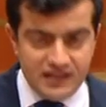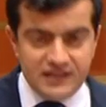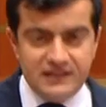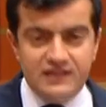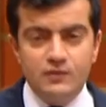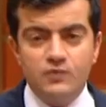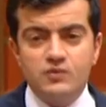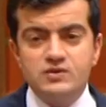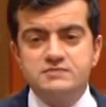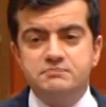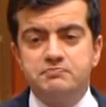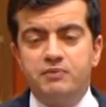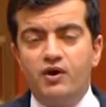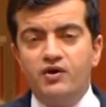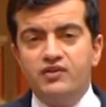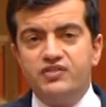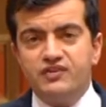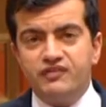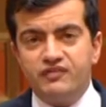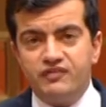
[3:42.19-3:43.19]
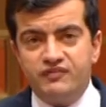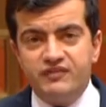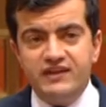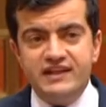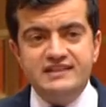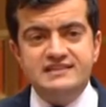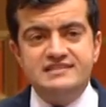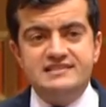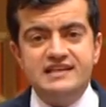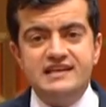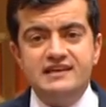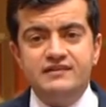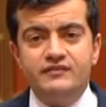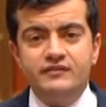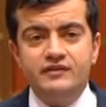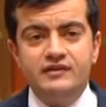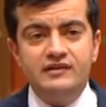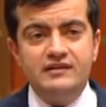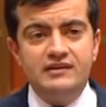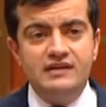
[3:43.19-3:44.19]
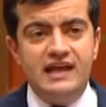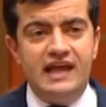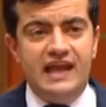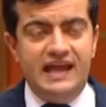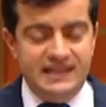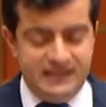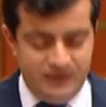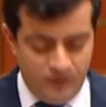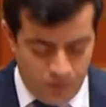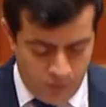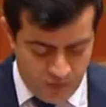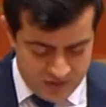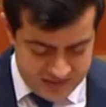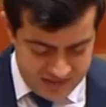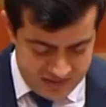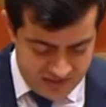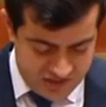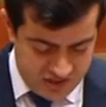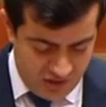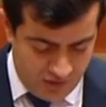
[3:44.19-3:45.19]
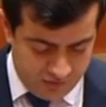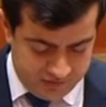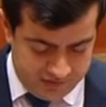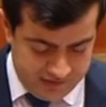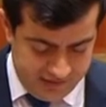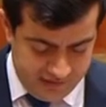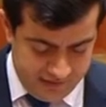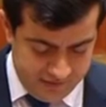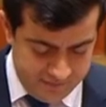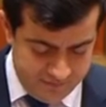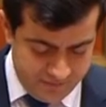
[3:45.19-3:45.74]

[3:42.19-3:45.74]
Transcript: that was both offensive and it was insulting.